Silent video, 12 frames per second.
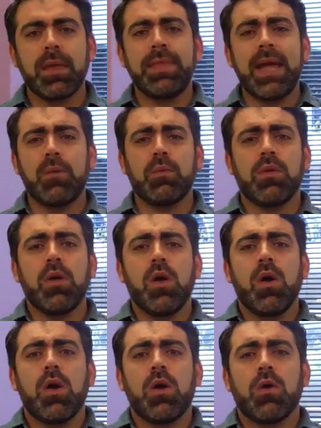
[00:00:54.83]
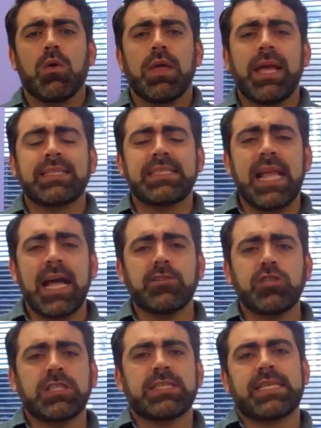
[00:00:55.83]
Now, it's not
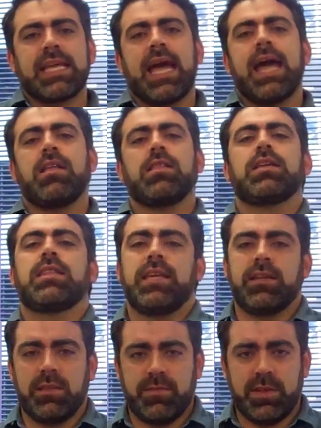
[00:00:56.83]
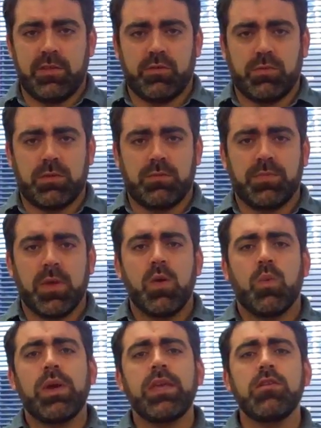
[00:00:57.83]
just telling the individual.
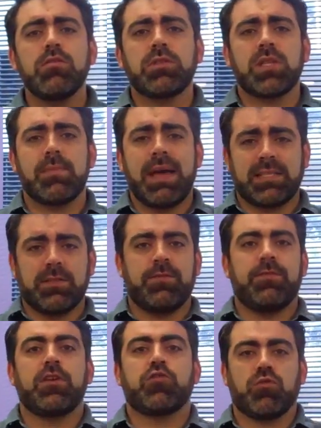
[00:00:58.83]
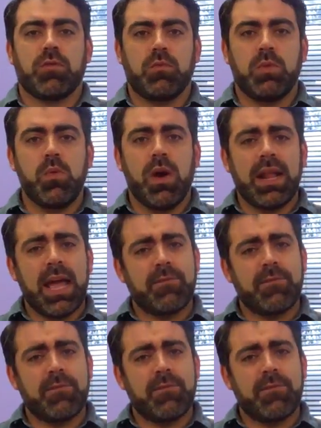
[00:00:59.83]
We use them as a visual. We want to